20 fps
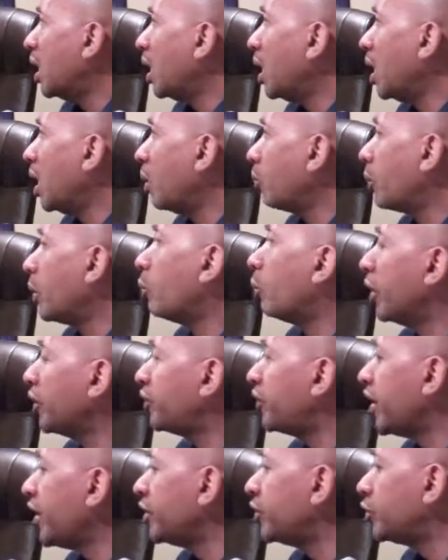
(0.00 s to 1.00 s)
with
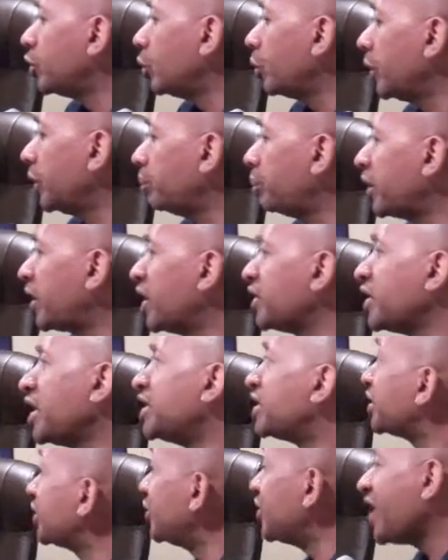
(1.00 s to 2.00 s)
what they're doing, because
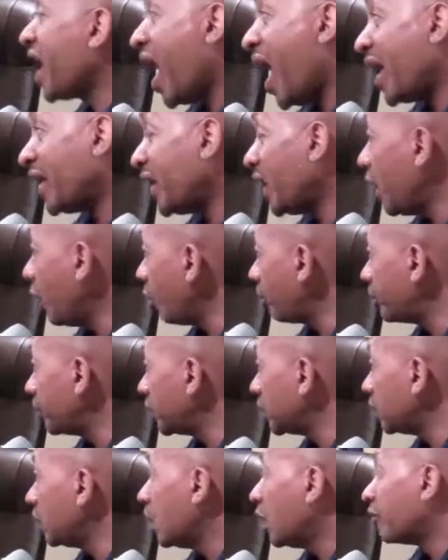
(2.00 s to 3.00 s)
it's not helping